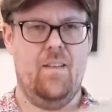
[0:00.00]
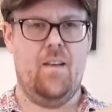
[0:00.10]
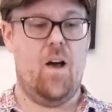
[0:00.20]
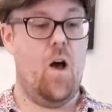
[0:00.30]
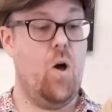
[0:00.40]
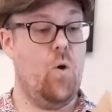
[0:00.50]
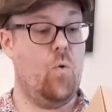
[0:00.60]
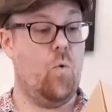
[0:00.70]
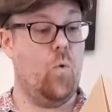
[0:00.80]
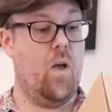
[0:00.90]

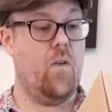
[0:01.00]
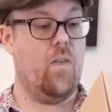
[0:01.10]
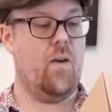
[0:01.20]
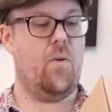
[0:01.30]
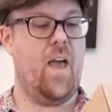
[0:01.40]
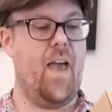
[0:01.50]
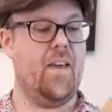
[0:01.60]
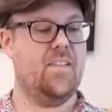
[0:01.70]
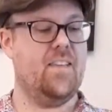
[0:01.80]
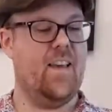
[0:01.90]
Oh,
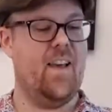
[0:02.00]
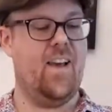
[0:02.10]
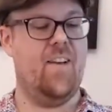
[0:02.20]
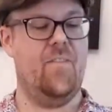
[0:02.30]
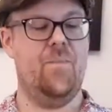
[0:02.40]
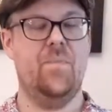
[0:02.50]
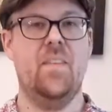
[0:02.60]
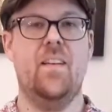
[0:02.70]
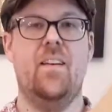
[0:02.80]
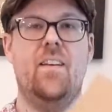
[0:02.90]
heck yeah!
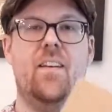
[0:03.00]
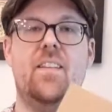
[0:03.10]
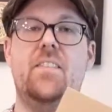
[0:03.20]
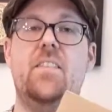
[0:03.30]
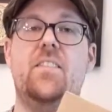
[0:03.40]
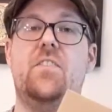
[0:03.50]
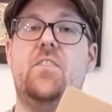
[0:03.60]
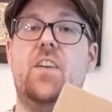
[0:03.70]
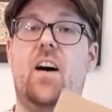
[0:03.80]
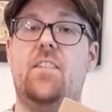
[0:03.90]
This is
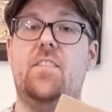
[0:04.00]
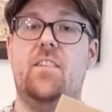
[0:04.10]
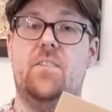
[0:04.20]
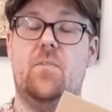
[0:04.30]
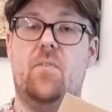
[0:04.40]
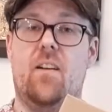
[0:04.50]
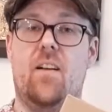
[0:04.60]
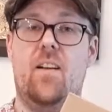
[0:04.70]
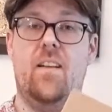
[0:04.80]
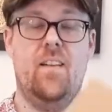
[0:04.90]
Tuscador,
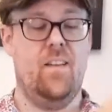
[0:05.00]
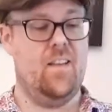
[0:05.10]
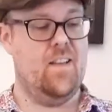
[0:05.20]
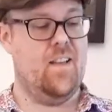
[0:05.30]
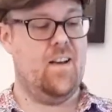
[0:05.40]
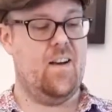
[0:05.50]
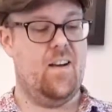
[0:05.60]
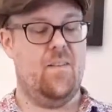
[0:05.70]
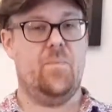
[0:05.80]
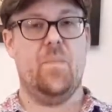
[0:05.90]

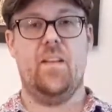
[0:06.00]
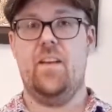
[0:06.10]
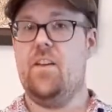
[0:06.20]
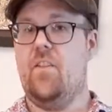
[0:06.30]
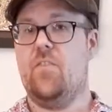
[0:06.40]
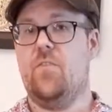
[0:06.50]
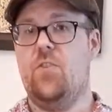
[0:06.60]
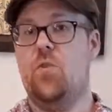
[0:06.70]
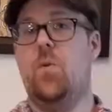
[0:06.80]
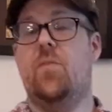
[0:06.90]
another
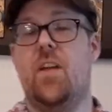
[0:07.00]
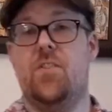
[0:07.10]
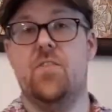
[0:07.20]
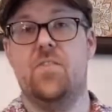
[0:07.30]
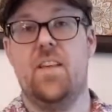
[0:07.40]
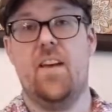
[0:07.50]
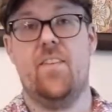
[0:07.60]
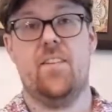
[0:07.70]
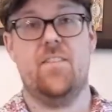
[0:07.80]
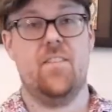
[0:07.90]
New Adventures
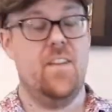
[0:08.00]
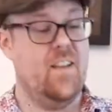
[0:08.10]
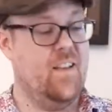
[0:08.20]
character.